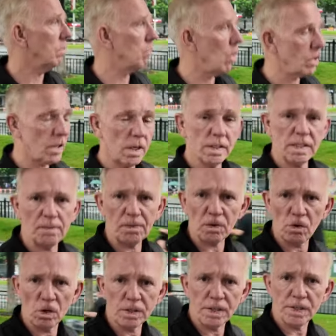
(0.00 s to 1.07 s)
Cross on a zebra
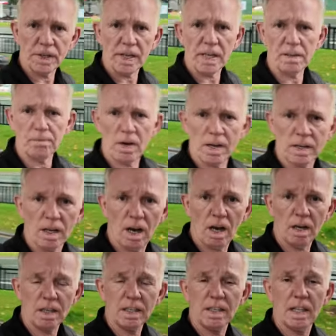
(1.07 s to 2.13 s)
crossing, you get hit by a
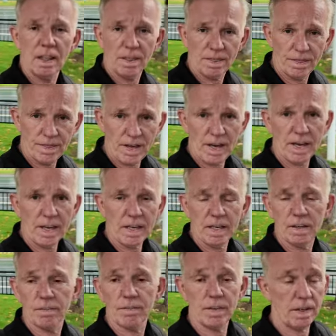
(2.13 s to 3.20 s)
car,
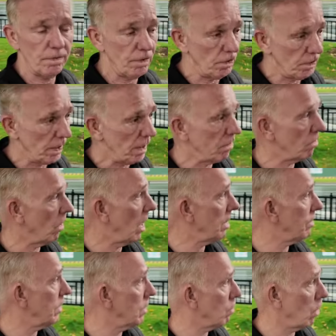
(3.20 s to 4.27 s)
they, if you did it right,
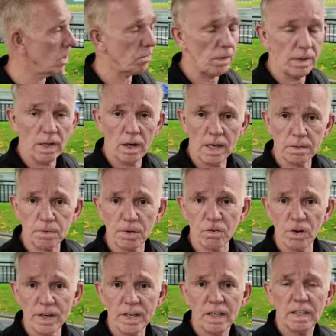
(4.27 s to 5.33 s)
if you crossed when the lights were
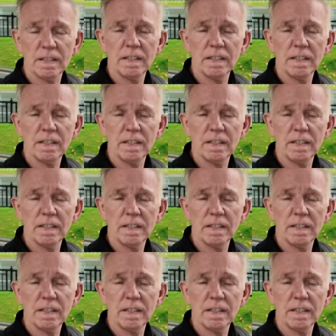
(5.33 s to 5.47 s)
green,